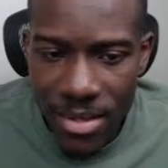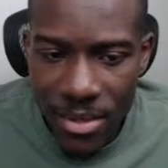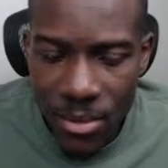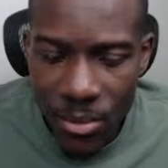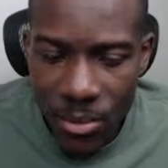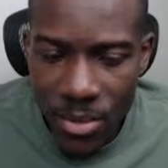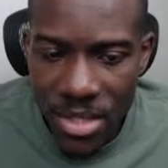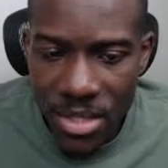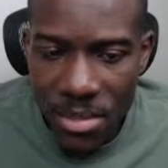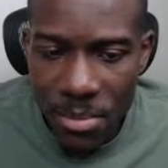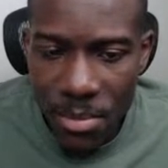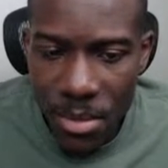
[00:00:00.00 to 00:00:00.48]

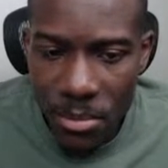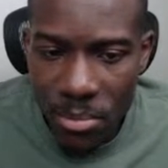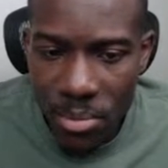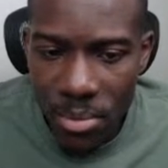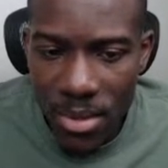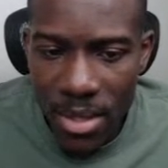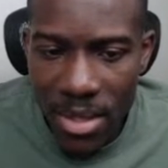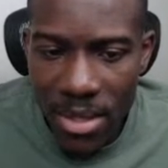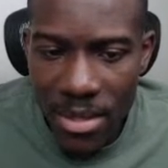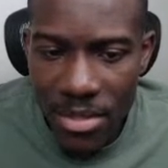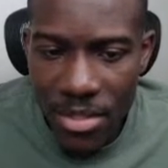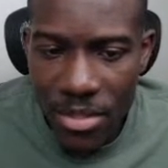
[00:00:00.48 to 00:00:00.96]
enrichment
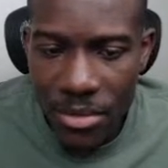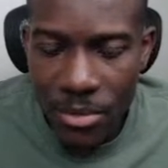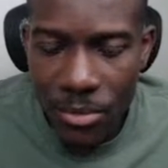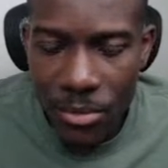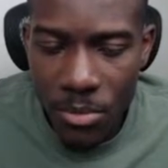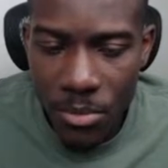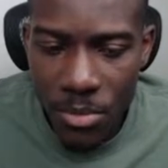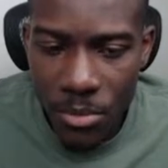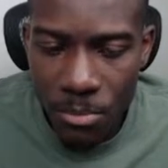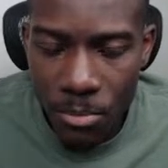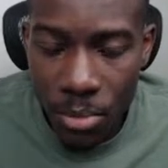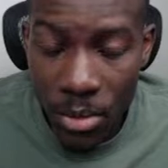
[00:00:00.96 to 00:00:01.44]

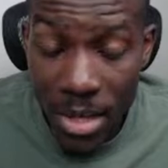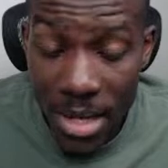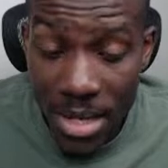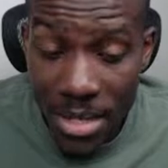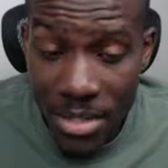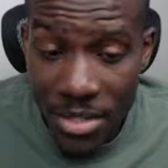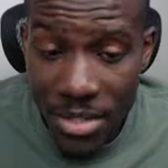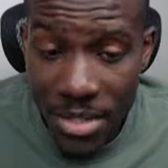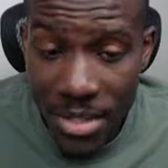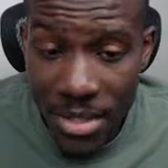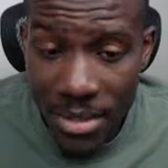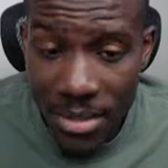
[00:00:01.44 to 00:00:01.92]

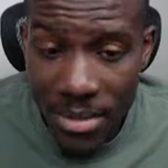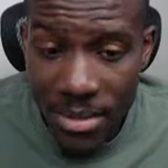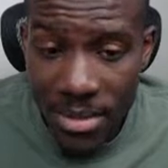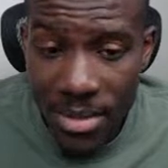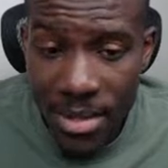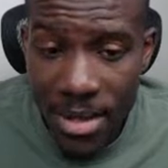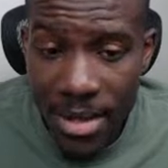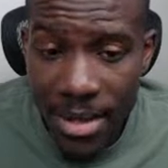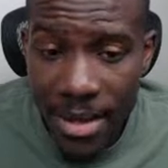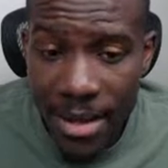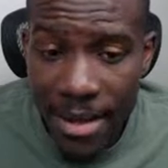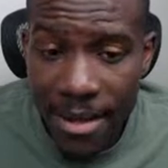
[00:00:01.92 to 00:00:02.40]

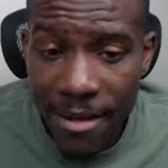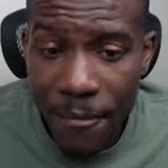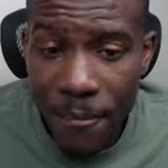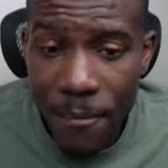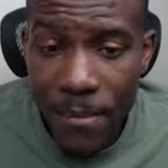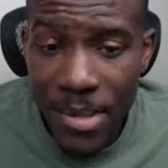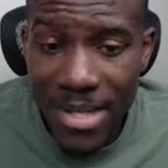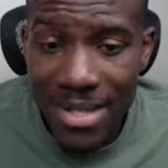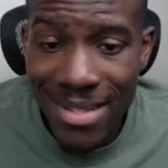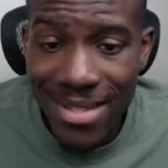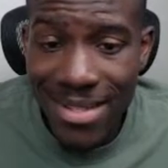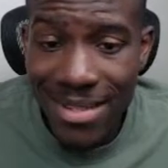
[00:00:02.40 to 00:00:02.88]
projects have
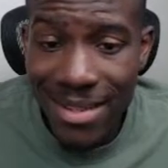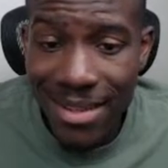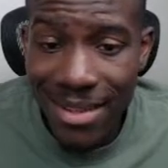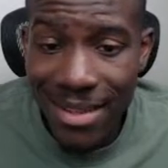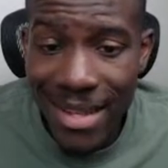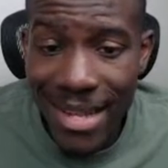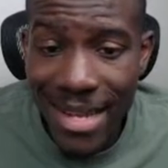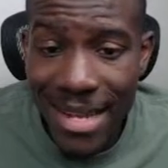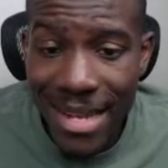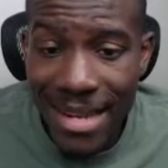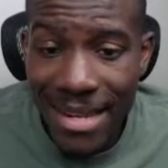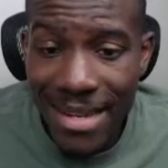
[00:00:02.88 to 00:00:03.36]
been
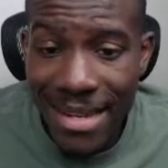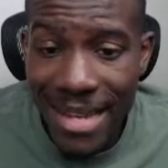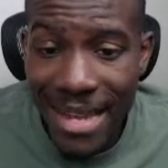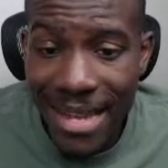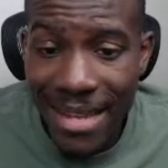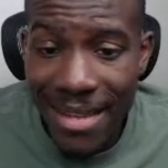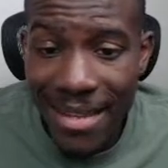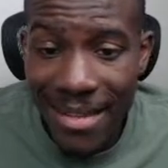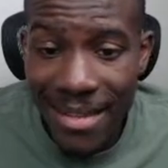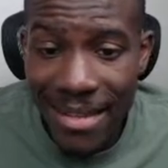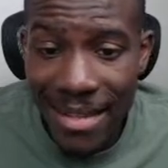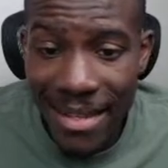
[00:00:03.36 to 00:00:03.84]
delayed
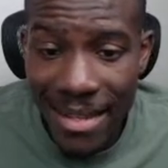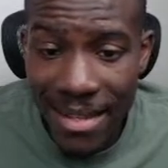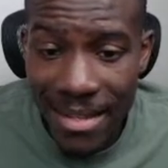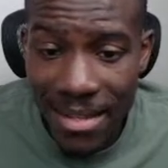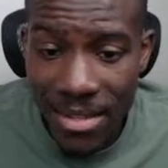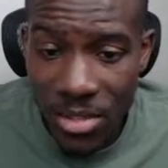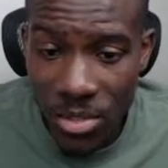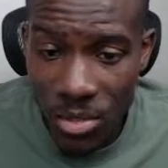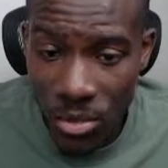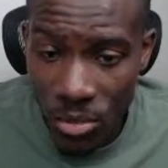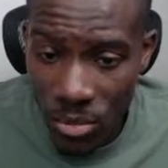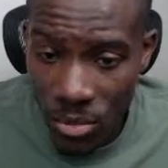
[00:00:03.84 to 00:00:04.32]
and
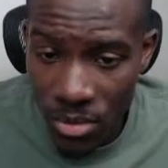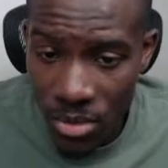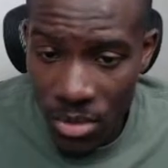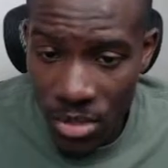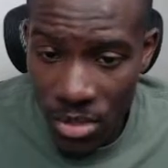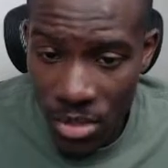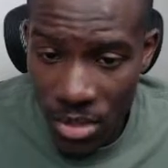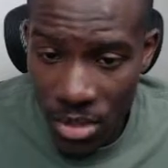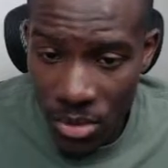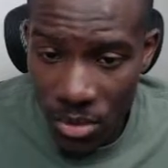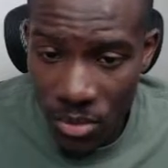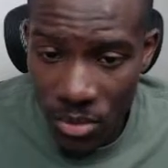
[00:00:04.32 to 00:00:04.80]
canceled,
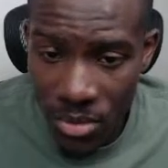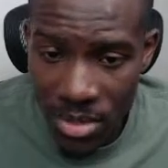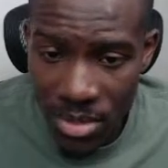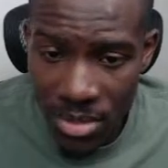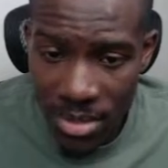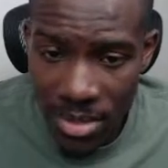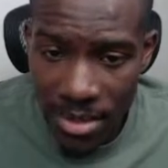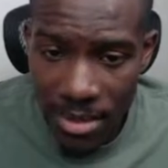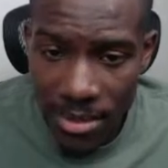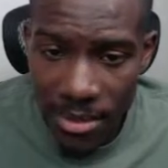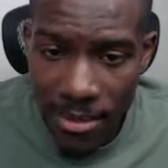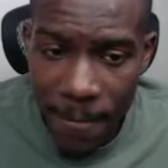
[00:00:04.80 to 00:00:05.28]
Jones
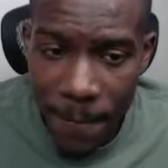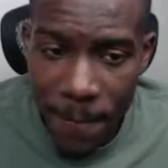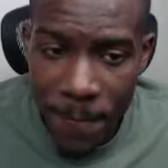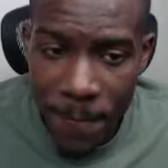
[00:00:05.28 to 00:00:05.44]
said.